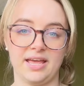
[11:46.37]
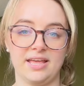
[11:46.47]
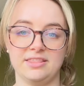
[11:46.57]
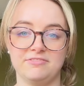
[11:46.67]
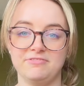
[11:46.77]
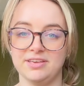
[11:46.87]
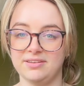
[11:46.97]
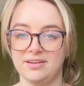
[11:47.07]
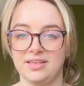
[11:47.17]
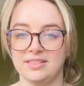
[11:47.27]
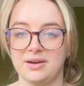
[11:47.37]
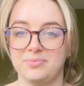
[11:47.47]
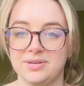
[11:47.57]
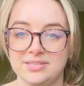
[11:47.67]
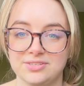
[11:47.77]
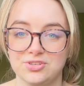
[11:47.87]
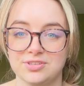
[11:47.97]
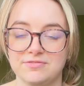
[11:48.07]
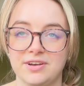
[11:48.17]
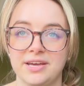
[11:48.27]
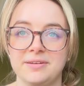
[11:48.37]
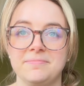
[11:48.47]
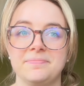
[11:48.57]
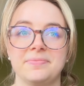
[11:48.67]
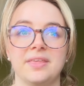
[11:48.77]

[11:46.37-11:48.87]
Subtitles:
the fit in that one is just fine.